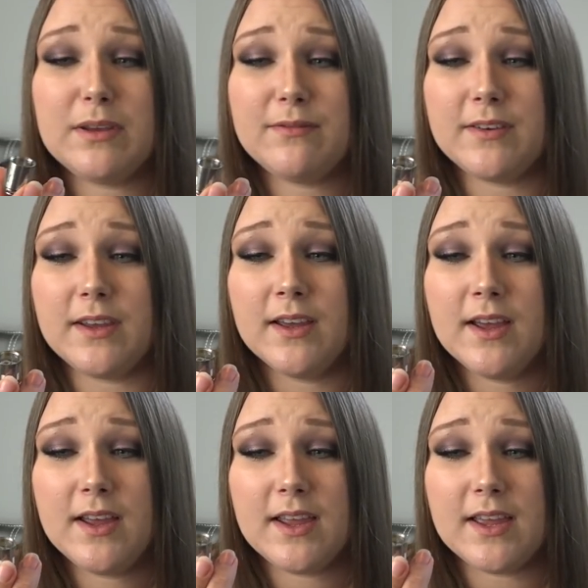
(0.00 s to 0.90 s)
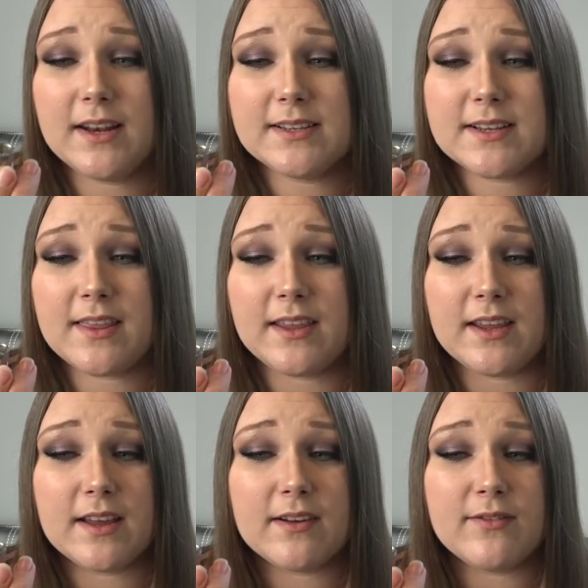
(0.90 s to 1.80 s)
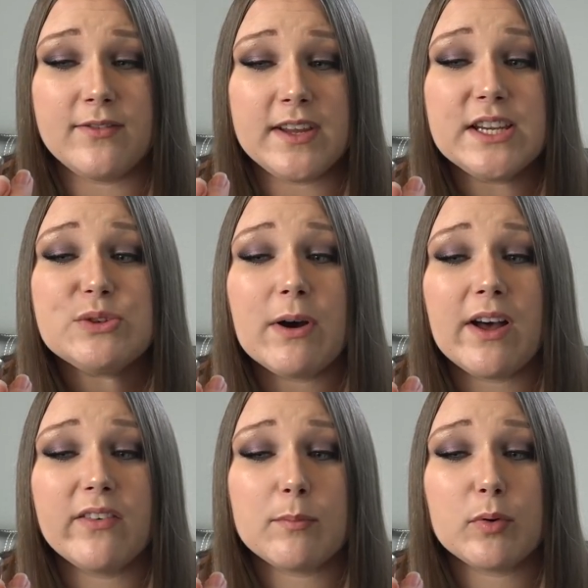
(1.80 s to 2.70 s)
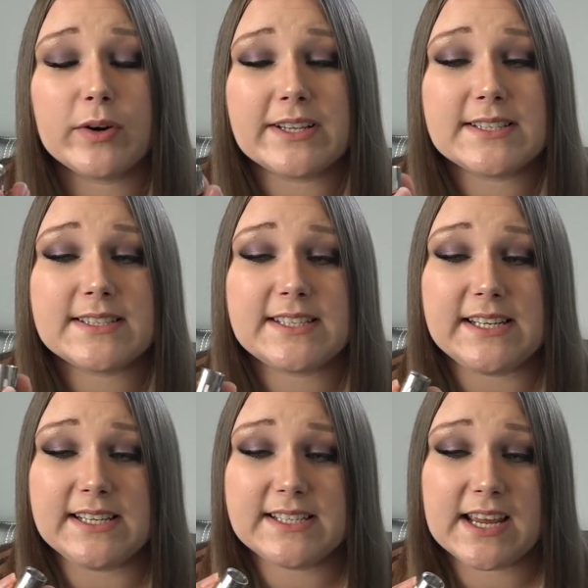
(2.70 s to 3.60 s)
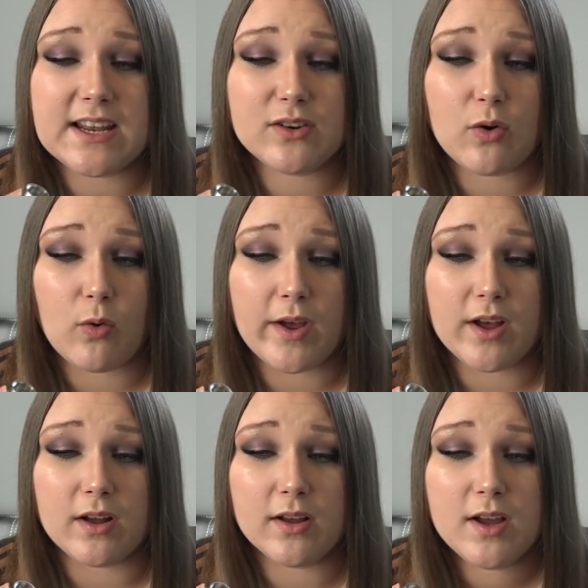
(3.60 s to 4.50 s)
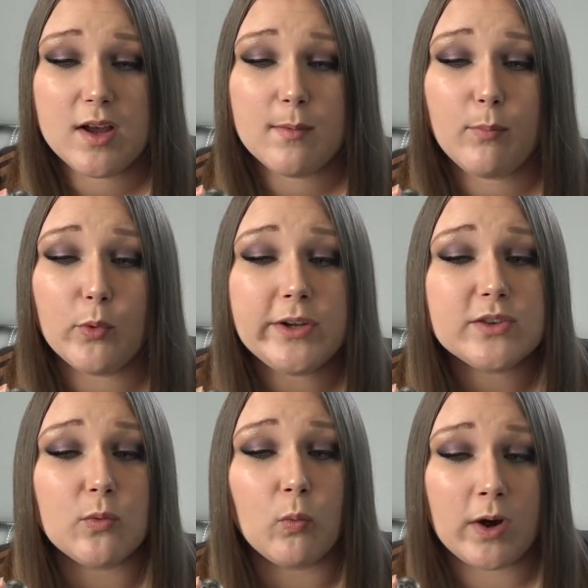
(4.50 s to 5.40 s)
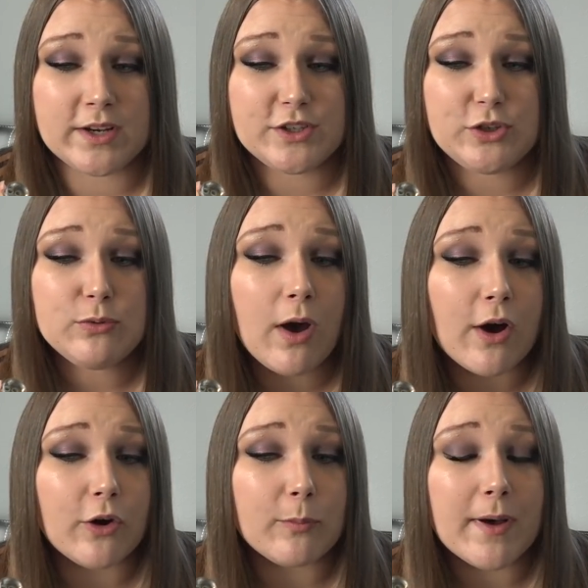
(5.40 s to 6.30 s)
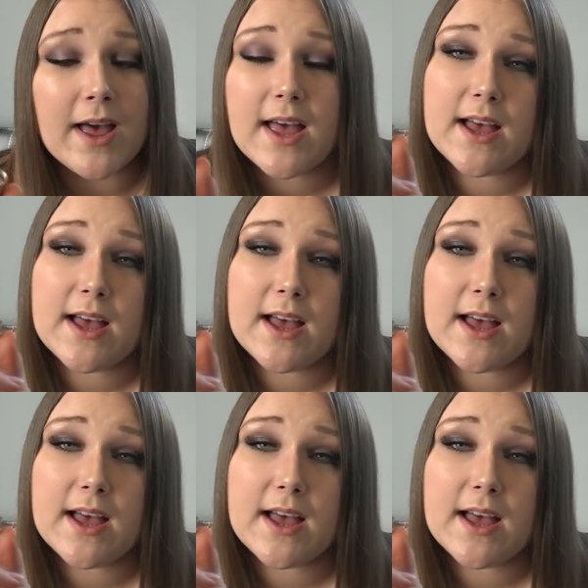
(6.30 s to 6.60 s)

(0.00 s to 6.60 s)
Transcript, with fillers: beefy. It is the V12 Prince T10 coil, 0.12 ohm,